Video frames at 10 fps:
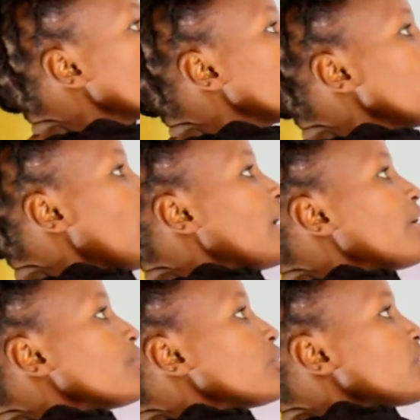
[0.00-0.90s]
to here,
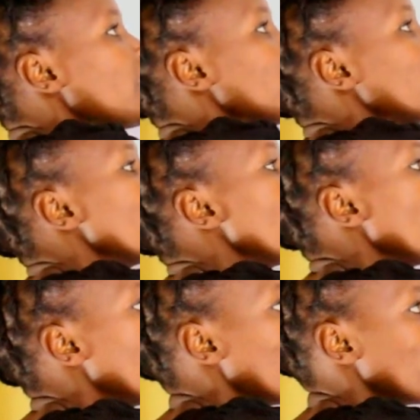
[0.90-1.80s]
we usually
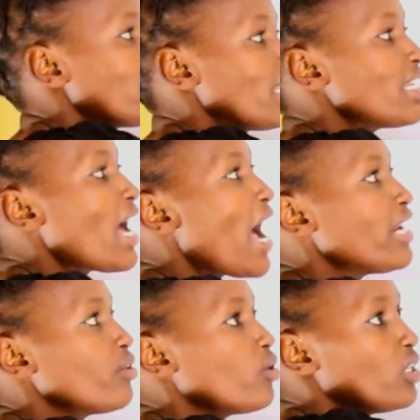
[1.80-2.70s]
place in
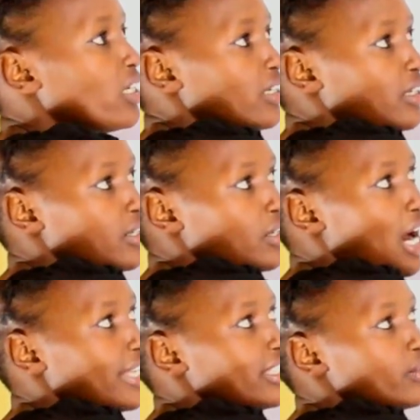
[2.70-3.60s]
hard coal
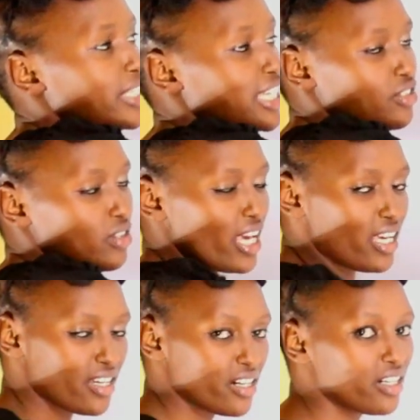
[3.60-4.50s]
until we get to
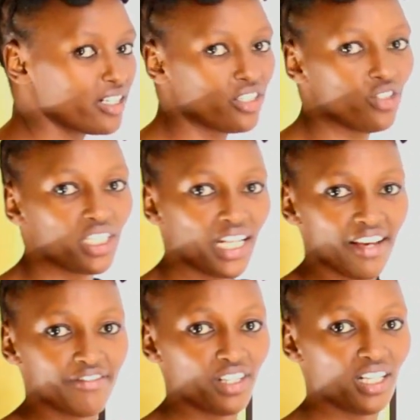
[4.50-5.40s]
the reduced
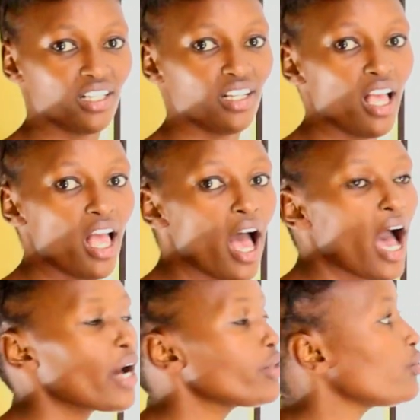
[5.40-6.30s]
level.
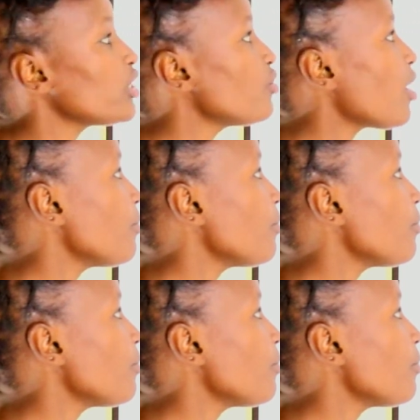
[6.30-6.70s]
How do we go